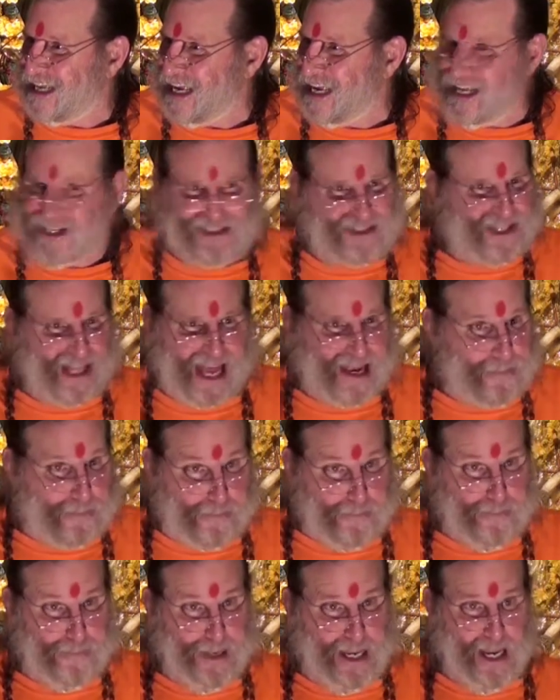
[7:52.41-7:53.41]
It's
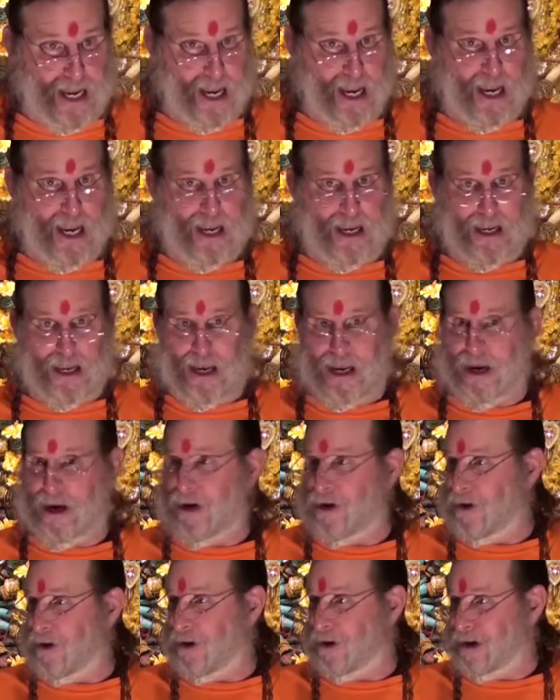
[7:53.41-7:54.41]
like being
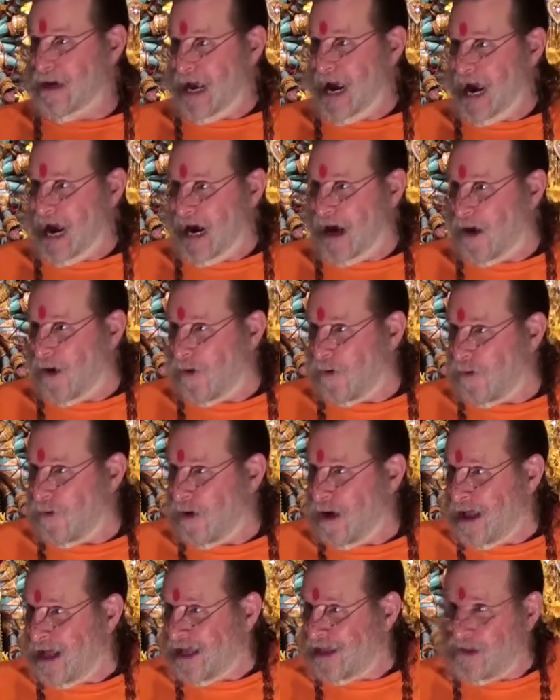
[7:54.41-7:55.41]
here now.
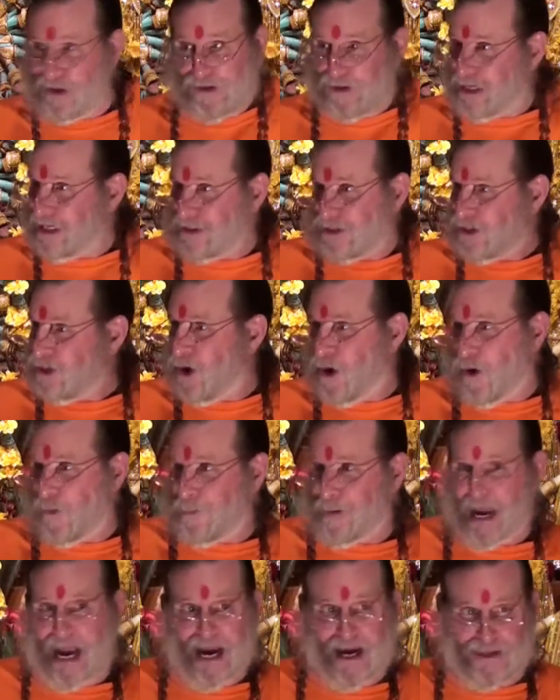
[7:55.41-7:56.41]
There is no
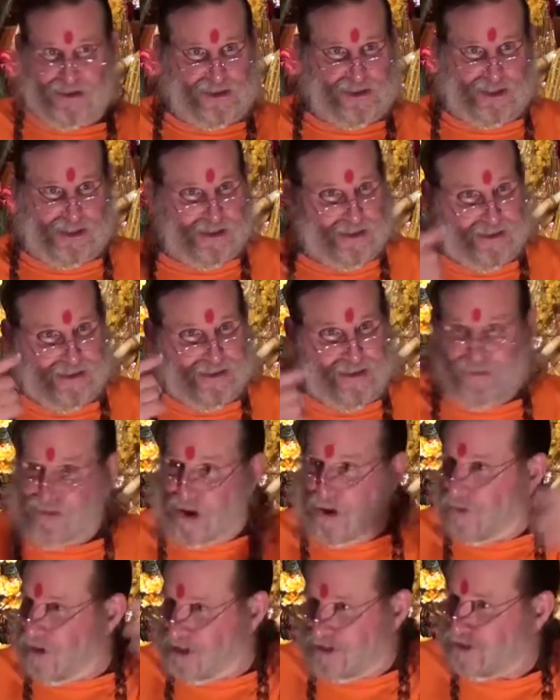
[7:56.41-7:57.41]
past.
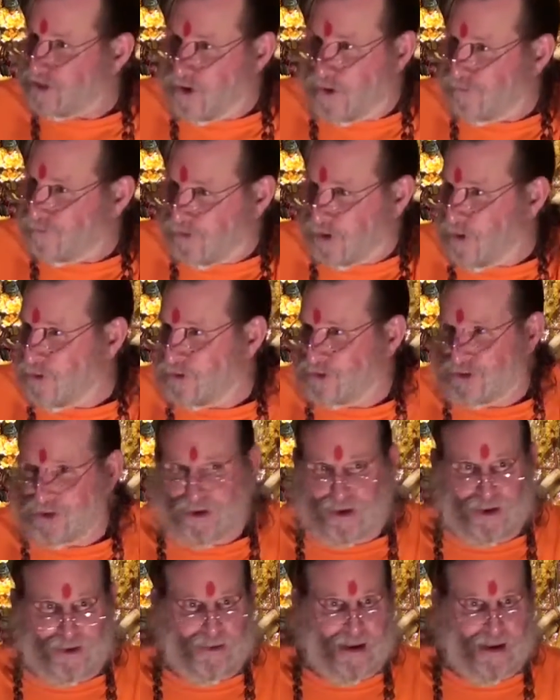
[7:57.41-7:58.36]
There is no future.